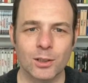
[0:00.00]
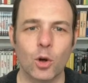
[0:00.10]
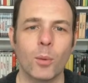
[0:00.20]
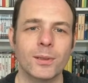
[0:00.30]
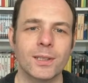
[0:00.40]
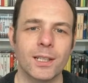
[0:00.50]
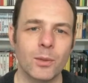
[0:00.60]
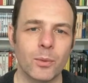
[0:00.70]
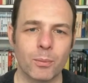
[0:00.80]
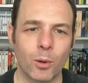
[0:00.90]

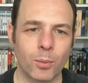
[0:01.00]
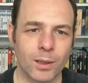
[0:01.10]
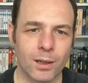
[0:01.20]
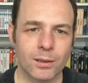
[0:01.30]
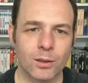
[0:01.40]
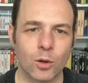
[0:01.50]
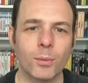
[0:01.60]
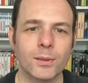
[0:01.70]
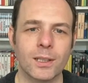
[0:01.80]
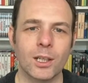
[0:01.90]
Commentary with Bob Clark,
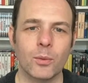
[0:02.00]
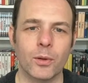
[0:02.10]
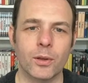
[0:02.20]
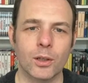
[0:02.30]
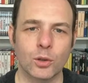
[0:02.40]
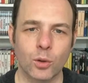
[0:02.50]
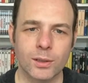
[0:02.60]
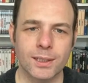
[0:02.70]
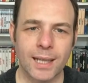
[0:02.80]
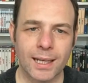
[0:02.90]
commentary with
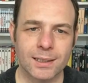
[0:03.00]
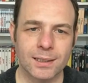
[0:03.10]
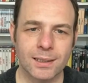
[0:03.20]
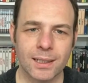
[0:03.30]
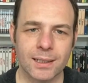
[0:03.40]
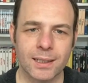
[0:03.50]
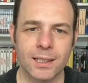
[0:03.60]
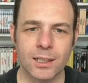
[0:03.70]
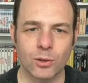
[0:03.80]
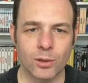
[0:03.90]
John Saxon and
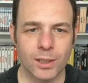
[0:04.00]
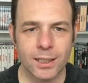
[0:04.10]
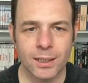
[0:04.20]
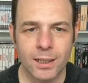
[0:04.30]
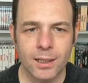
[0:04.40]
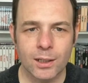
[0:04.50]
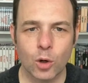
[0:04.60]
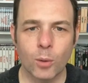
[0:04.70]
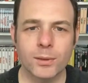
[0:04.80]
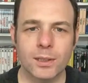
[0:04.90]
Keira Dooley,
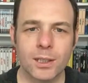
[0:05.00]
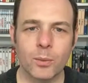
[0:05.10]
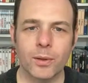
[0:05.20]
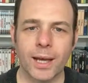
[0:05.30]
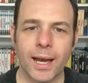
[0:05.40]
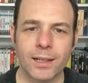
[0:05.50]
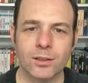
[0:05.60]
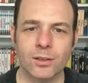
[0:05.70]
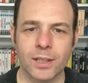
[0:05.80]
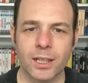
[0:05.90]
commentary with
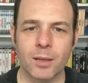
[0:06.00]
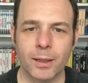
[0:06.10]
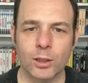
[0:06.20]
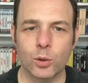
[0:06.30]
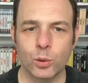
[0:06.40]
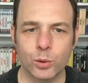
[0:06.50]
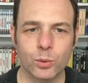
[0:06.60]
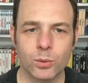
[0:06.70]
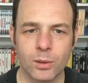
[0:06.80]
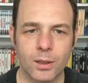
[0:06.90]
actor Nick
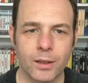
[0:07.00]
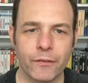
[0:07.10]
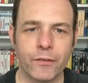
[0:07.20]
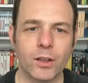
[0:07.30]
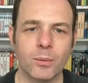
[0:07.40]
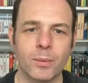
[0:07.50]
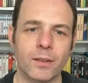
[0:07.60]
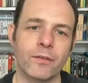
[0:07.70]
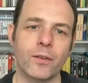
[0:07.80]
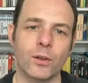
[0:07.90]
Mancuso, Film
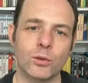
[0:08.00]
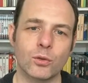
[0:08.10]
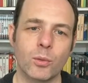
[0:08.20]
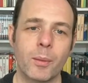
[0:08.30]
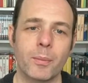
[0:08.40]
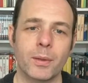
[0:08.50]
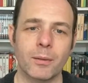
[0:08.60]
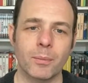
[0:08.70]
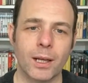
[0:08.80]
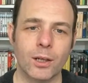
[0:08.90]
and Furs,
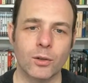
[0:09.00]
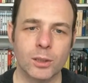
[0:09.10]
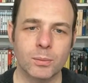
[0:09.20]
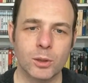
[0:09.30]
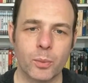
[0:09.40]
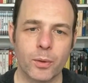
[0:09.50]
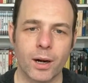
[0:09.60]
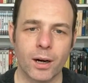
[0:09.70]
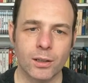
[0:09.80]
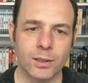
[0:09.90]
Remembering Black Christmas with
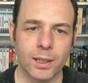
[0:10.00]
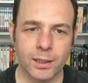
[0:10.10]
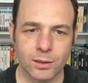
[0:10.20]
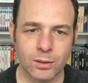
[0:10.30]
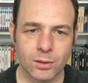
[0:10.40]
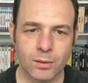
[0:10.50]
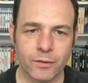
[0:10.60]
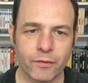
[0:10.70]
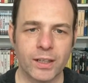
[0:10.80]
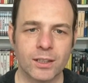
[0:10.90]
Art Hindle,
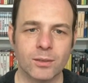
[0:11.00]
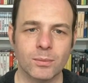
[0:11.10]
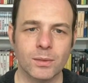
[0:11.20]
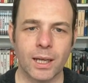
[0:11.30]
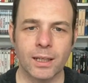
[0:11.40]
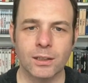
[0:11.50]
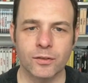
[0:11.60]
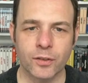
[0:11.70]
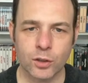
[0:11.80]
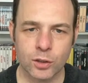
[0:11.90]
Victims and
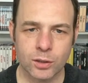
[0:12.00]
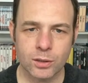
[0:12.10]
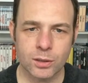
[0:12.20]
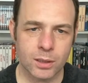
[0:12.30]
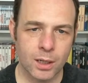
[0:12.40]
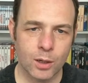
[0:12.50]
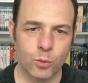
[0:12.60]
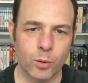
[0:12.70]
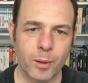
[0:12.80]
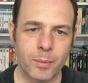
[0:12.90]
Virgins,
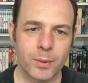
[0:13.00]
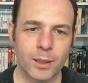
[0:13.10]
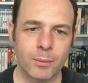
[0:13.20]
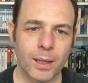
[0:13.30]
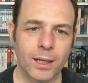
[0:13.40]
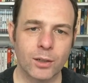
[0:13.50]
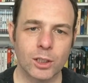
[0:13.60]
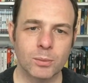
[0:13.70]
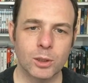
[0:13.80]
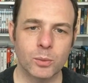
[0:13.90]
Remembering Black
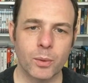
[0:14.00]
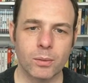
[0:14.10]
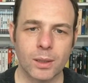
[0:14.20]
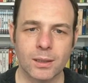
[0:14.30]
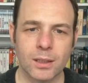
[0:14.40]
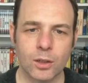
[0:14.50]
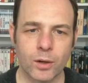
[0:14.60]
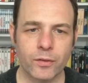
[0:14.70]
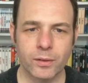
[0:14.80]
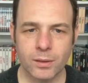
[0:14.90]
Christmas with Lynn
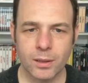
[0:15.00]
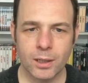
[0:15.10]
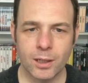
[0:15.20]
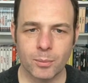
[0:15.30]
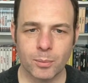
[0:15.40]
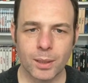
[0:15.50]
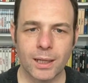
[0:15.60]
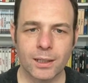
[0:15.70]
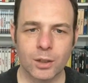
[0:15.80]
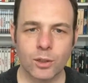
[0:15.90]
Griffin,
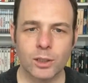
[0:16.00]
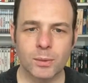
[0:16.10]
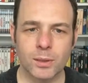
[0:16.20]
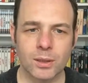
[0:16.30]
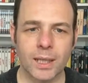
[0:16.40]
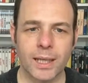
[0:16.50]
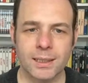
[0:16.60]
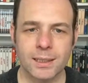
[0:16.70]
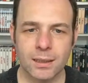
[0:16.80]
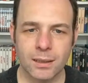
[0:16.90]
Black Christmas
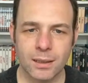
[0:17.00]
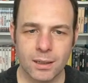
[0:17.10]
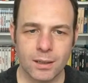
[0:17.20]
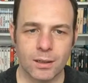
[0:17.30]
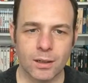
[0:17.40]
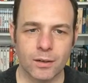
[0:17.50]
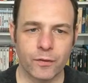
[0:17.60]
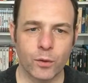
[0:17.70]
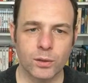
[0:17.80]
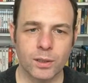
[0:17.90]
Legacy,
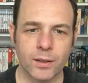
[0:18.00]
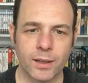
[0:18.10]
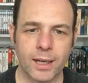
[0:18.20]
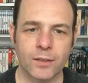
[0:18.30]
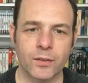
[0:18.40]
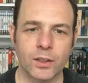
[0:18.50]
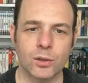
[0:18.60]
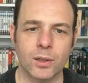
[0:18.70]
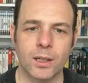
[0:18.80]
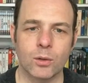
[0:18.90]
40th
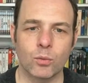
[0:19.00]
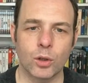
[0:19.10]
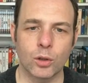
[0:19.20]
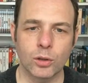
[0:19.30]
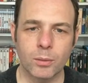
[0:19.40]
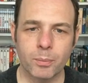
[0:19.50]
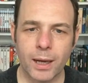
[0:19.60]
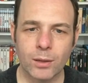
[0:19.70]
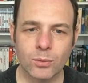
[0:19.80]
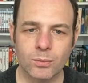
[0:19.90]
Anniversary Reunion
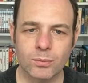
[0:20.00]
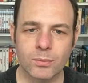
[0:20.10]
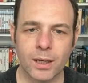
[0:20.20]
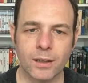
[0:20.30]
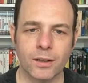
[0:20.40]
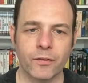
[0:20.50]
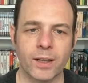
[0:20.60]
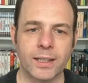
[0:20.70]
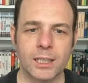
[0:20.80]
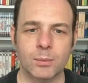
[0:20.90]
Panel at the
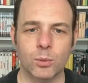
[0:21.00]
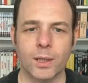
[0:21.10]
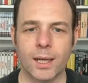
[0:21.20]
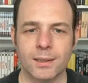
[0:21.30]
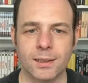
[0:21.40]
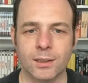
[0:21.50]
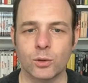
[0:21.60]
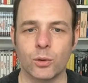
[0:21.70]
Fan Expo Canada in